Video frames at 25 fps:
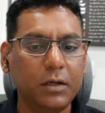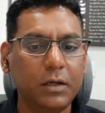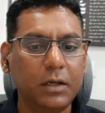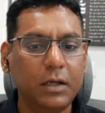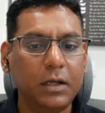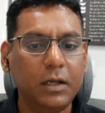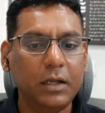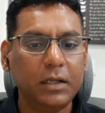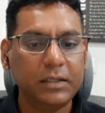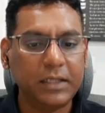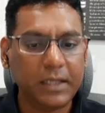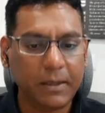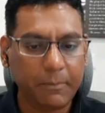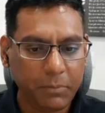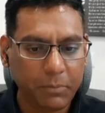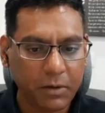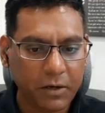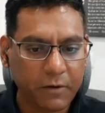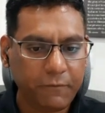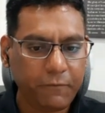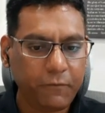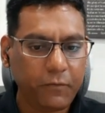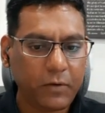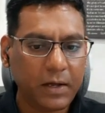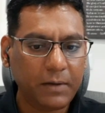Number
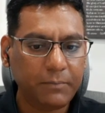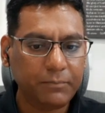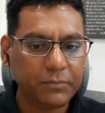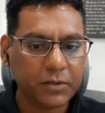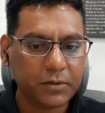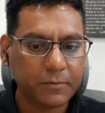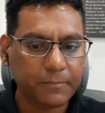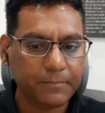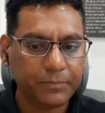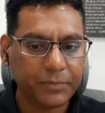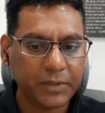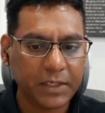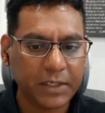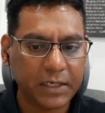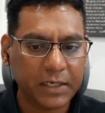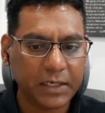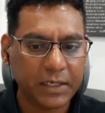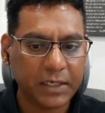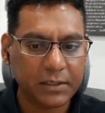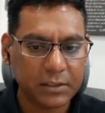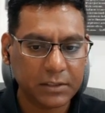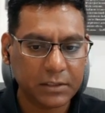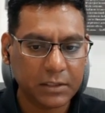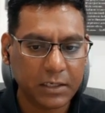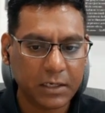of farms, that is
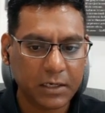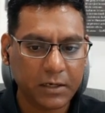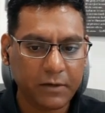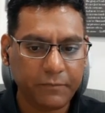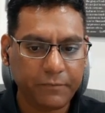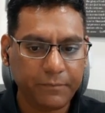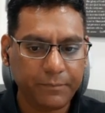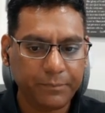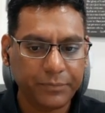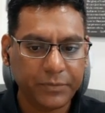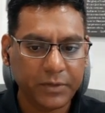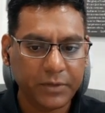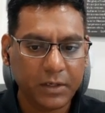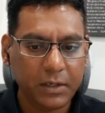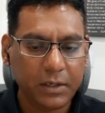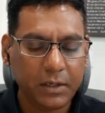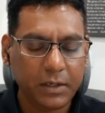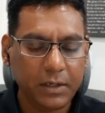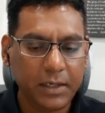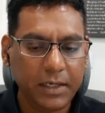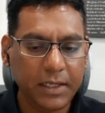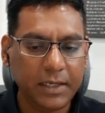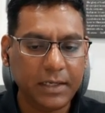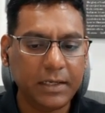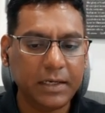this graph,
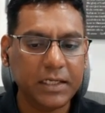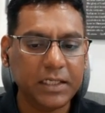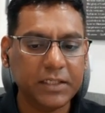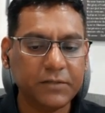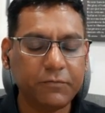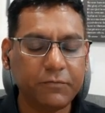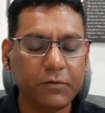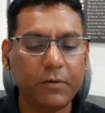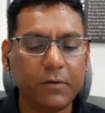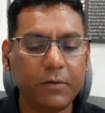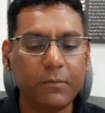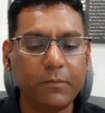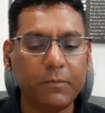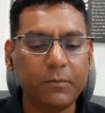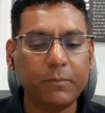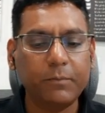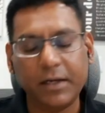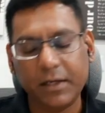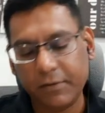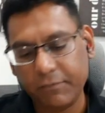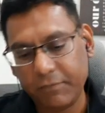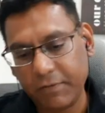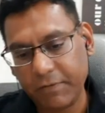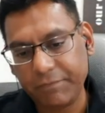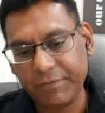decrease from
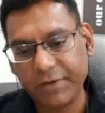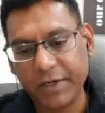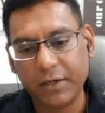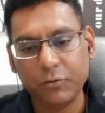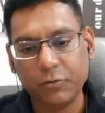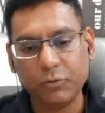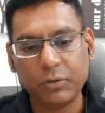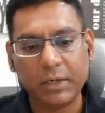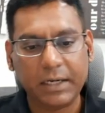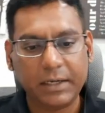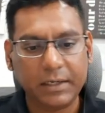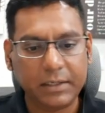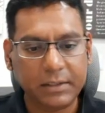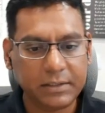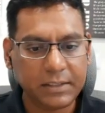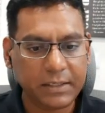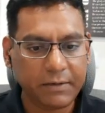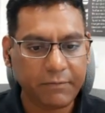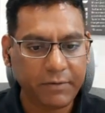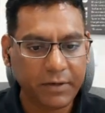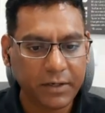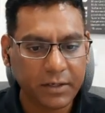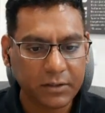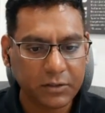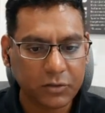1950 to
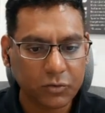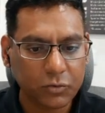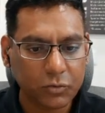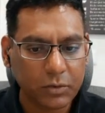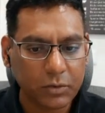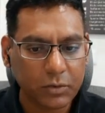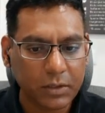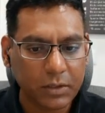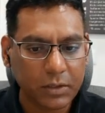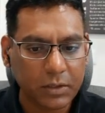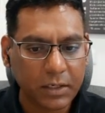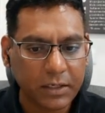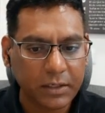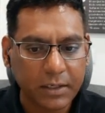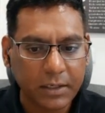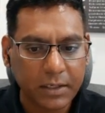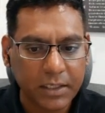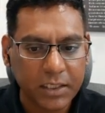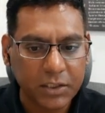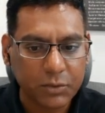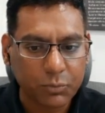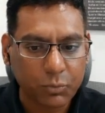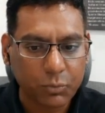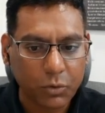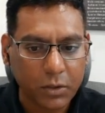1970. So my
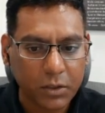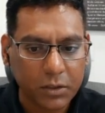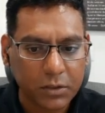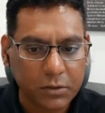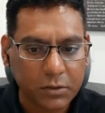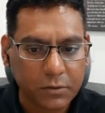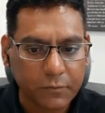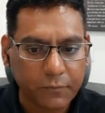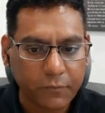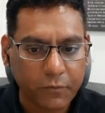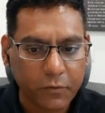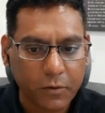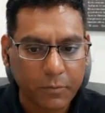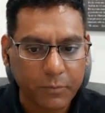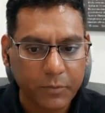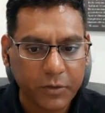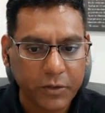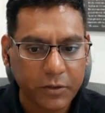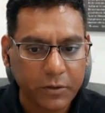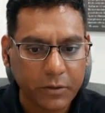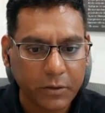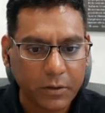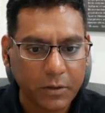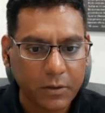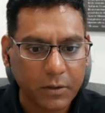decrease was from
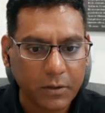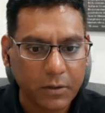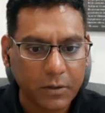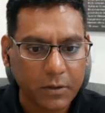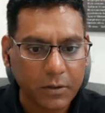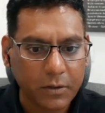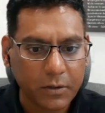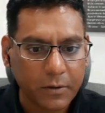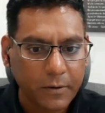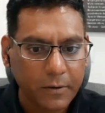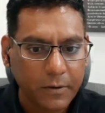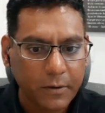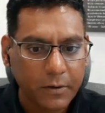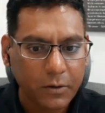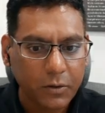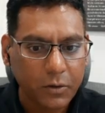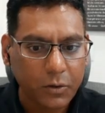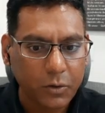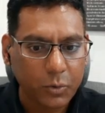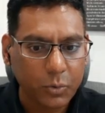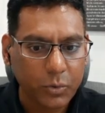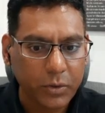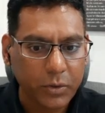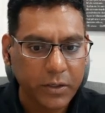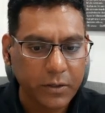here
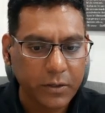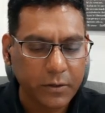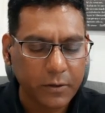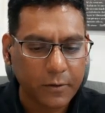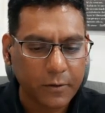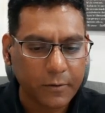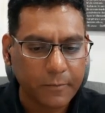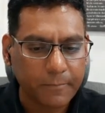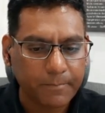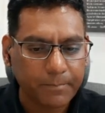to here.